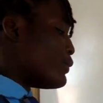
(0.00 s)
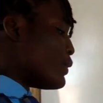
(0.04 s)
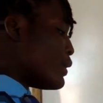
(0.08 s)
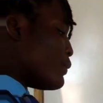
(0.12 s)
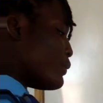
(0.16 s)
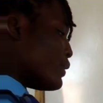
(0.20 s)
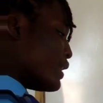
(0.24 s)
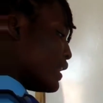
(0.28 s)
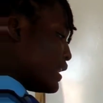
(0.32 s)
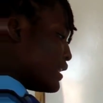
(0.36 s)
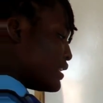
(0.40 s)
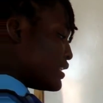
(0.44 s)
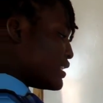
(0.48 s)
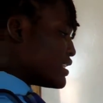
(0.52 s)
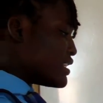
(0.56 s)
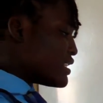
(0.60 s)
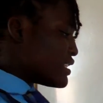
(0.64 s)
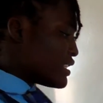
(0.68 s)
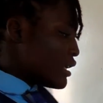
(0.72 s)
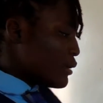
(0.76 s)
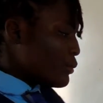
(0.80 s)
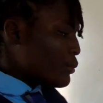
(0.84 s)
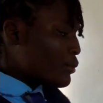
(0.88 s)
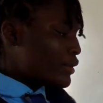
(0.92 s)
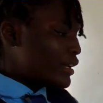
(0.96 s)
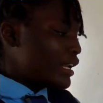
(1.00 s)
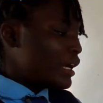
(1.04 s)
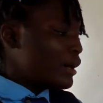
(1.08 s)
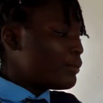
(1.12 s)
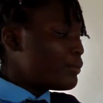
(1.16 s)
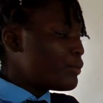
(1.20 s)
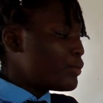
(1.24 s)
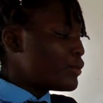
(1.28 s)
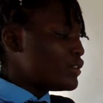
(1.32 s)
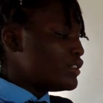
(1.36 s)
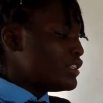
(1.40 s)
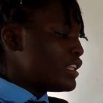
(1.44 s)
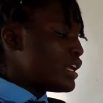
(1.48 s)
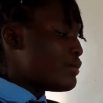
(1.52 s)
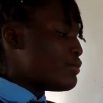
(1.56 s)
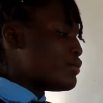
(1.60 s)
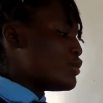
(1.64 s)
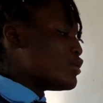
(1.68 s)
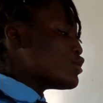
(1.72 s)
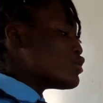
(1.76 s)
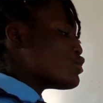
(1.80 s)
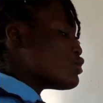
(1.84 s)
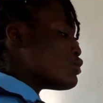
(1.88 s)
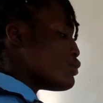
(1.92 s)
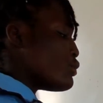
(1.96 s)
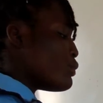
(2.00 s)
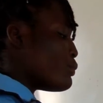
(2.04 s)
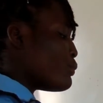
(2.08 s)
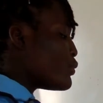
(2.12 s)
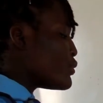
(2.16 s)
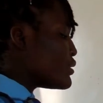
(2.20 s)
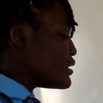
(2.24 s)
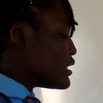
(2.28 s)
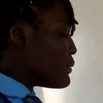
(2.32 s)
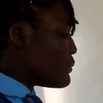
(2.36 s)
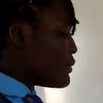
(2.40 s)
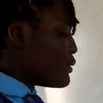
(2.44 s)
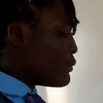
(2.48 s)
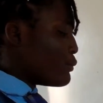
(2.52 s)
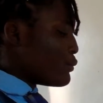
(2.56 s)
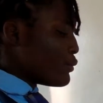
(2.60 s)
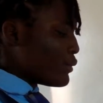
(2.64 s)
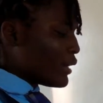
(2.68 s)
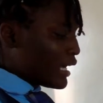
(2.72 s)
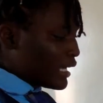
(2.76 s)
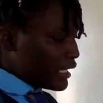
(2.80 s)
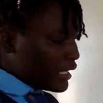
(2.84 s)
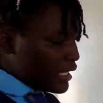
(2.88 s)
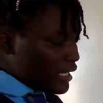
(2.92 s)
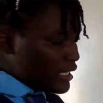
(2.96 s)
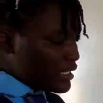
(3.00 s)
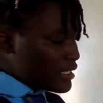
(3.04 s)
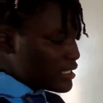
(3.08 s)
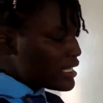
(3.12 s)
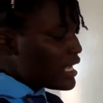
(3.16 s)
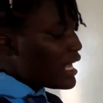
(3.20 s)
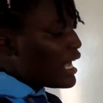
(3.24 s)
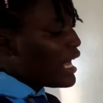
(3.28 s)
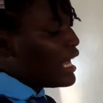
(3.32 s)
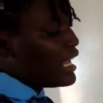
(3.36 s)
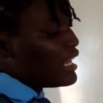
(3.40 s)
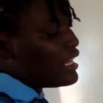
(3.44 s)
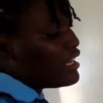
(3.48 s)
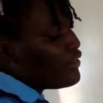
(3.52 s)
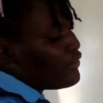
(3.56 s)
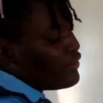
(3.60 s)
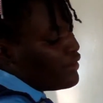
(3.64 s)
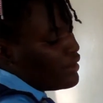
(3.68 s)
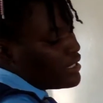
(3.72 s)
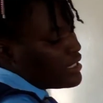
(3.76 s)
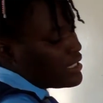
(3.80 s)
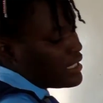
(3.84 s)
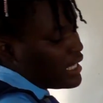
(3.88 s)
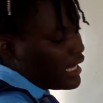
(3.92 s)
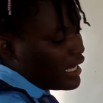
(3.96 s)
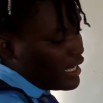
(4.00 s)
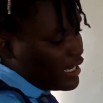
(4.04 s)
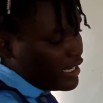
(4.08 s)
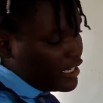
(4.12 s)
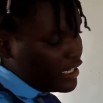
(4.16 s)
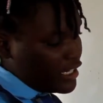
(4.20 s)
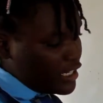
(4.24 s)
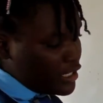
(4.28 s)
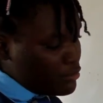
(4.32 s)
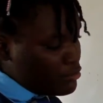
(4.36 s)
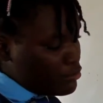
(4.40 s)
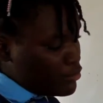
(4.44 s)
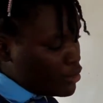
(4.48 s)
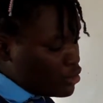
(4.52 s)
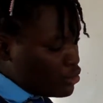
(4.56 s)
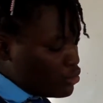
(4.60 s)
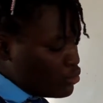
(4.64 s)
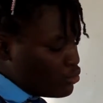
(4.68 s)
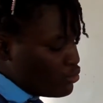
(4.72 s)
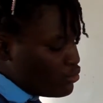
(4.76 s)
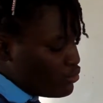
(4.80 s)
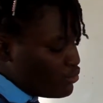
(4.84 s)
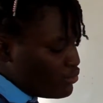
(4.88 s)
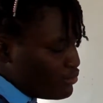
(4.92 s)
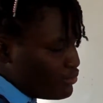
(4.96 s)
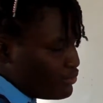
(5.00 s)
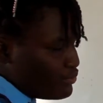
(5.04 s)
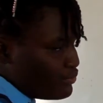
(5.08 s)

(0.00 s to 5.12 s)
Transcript: when we are at this step, we now put them in brackets and leave a sign in the middle.